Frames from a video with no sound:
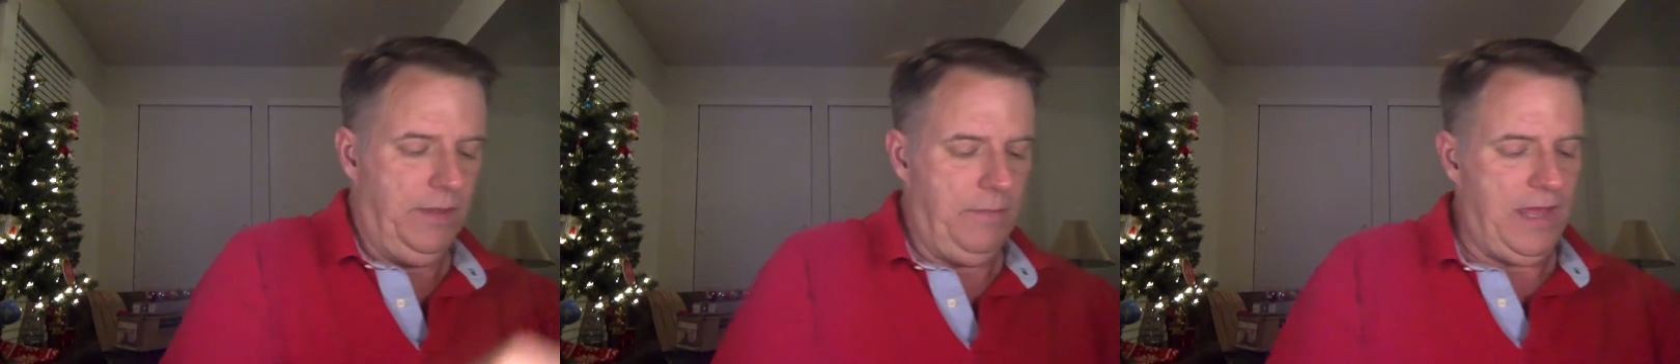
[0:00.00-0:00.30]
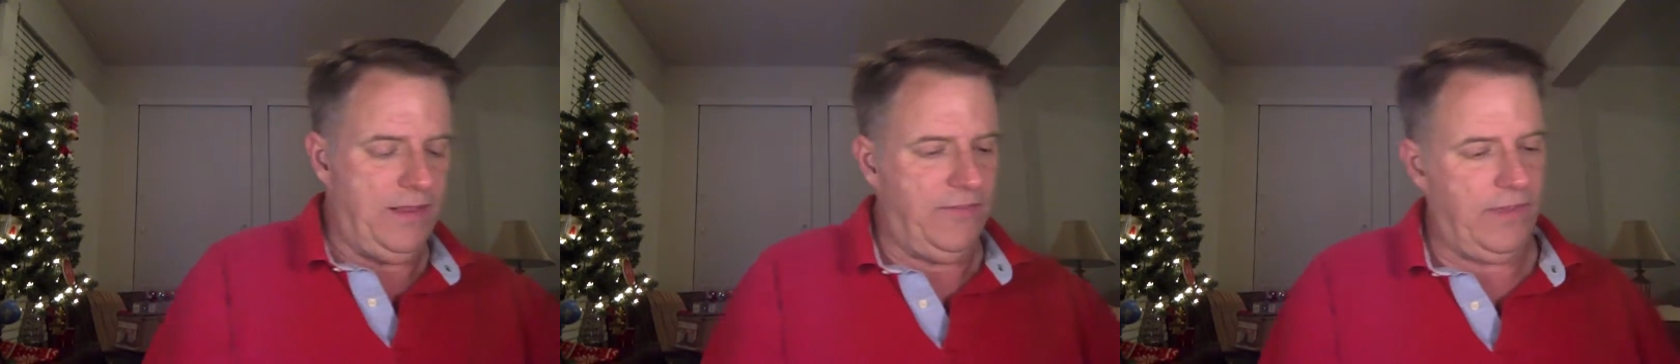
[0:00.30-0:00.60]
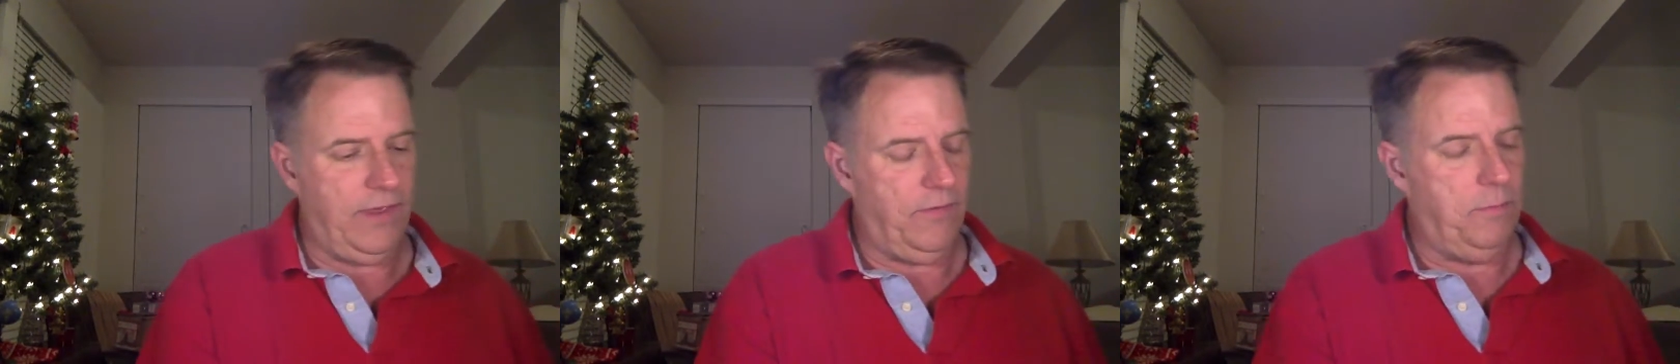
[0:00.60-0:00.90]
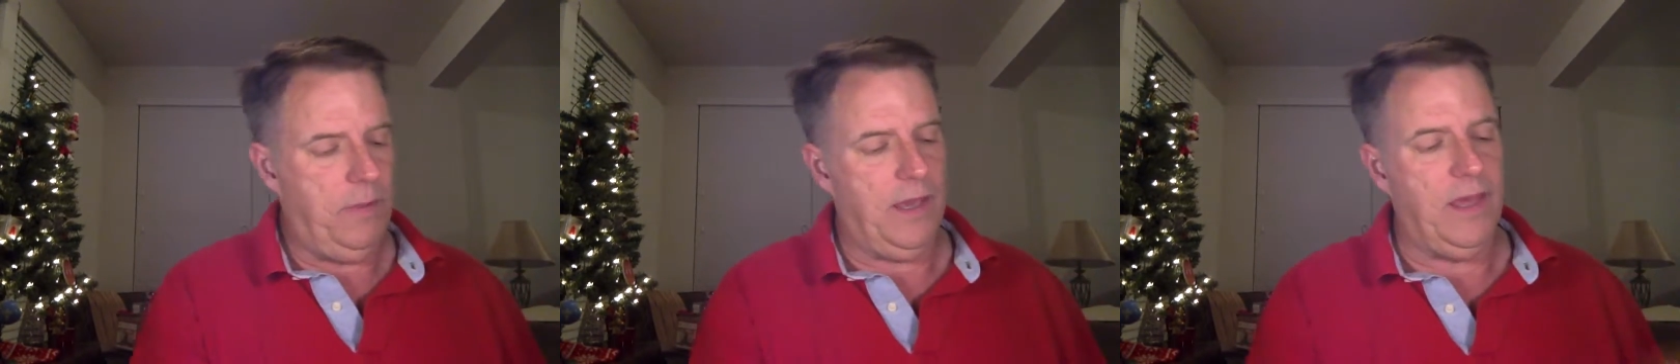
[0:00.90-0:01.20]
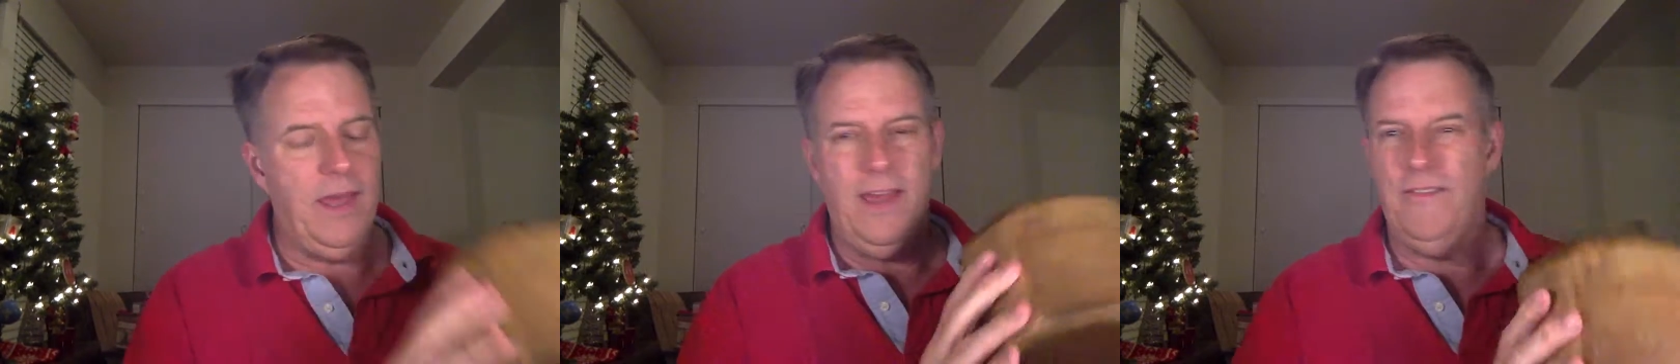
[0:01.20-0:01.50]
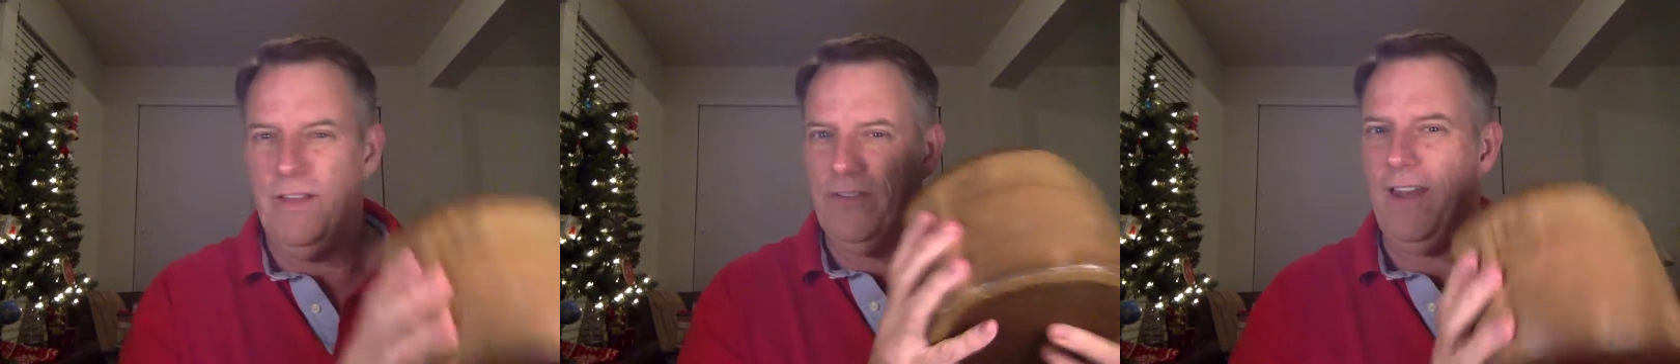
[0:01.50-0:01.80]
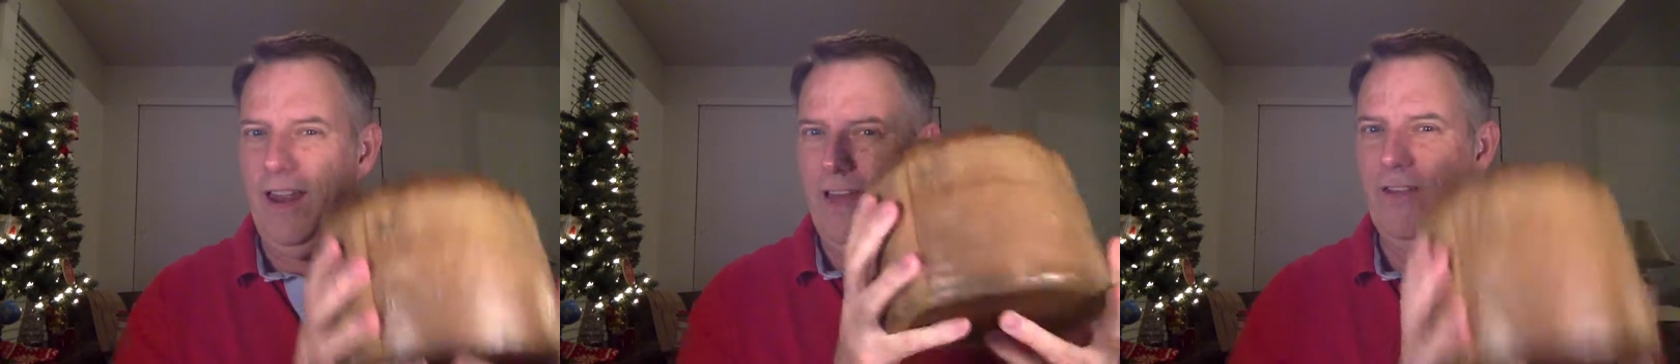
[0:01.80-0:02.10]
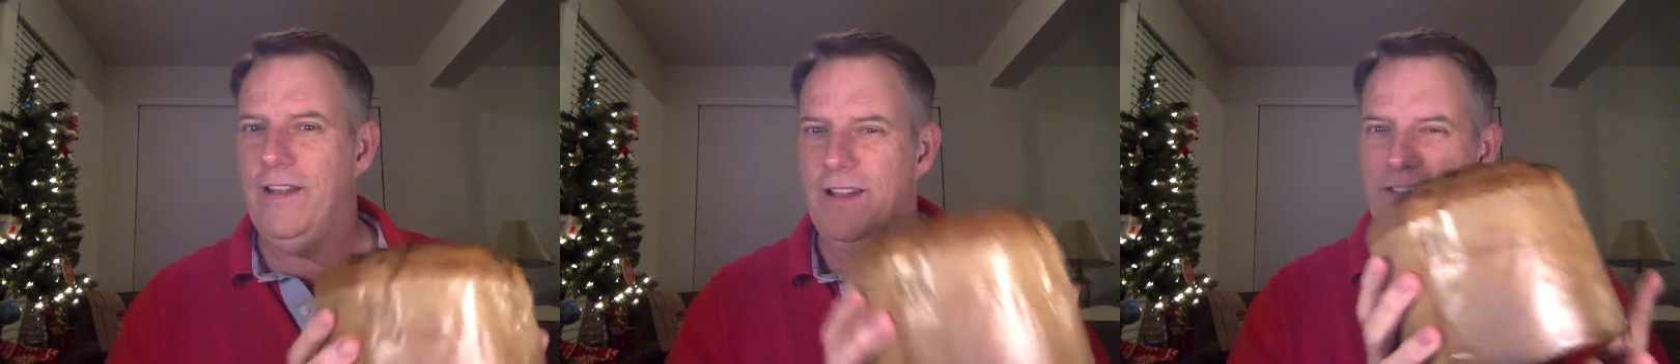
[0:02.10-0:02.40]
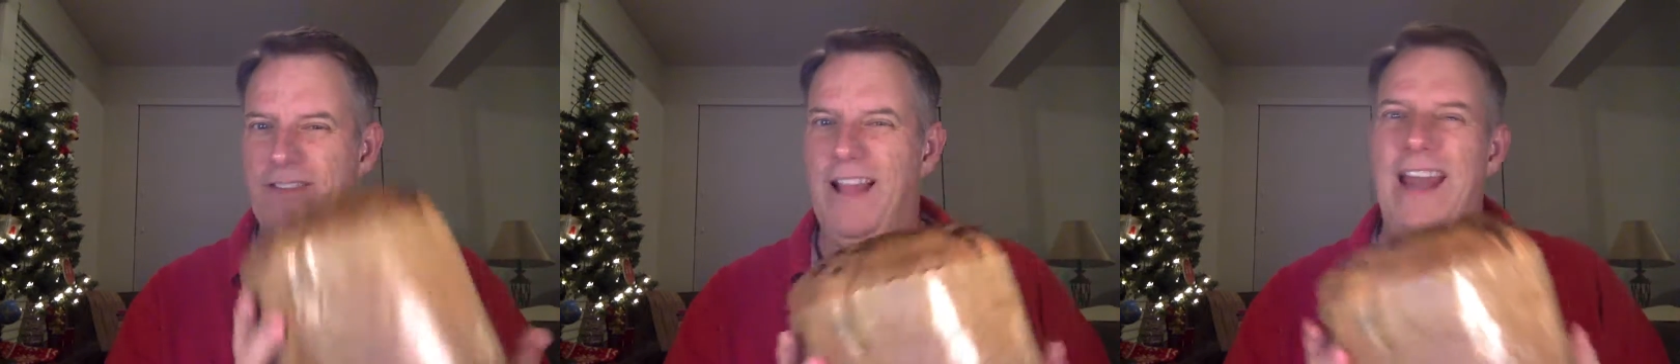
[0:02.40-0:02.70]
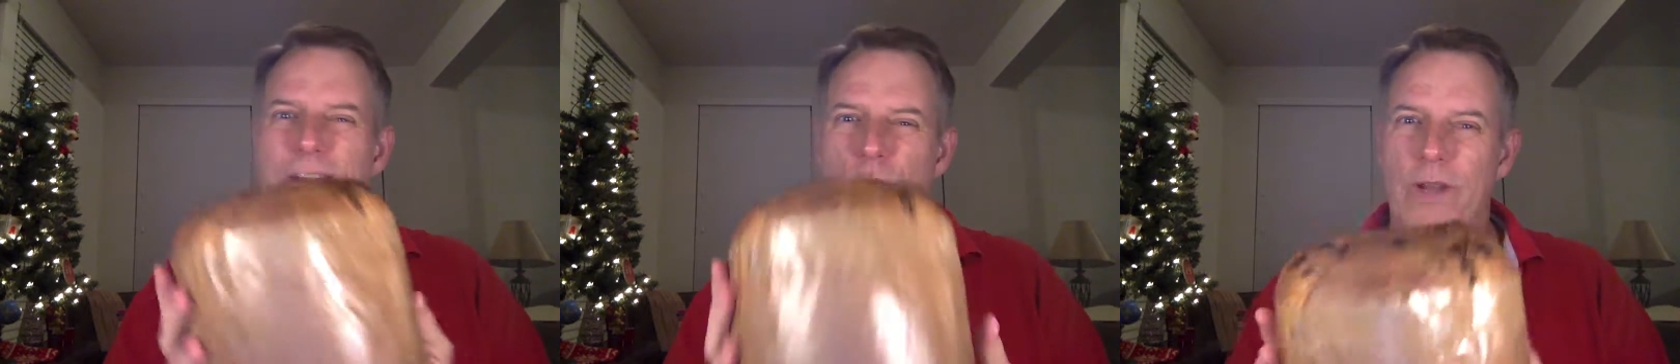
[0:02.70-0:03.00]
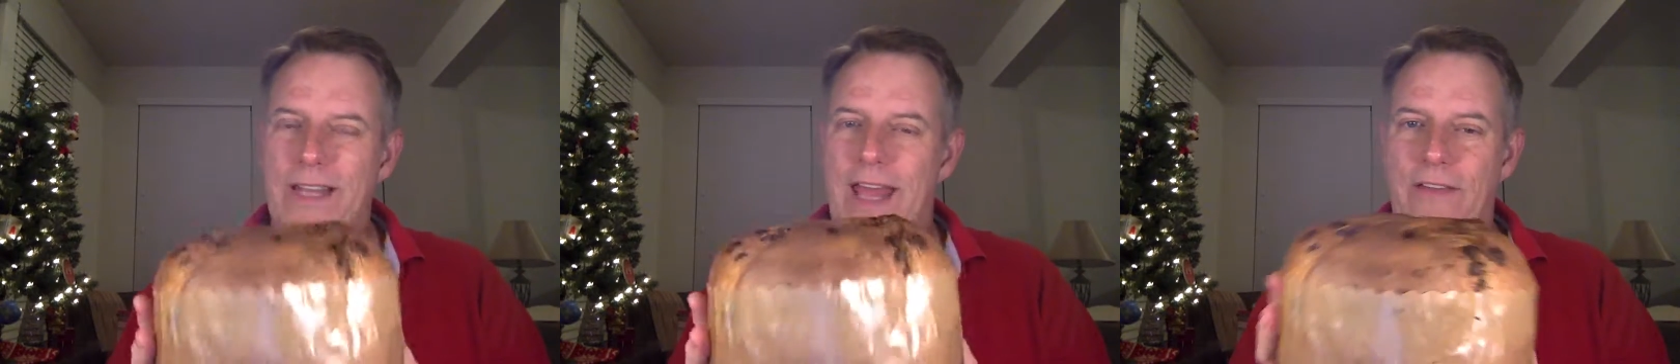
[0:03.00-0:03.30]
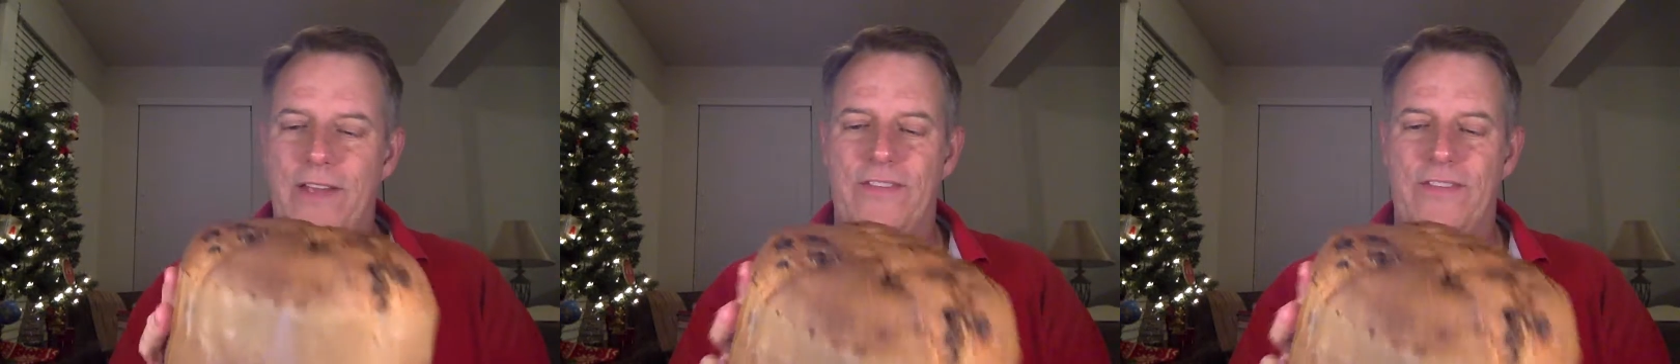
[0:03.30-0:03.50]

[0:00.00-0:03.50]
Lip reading: Man, this thing is big. It feels kind of heavy. It's not really heavy.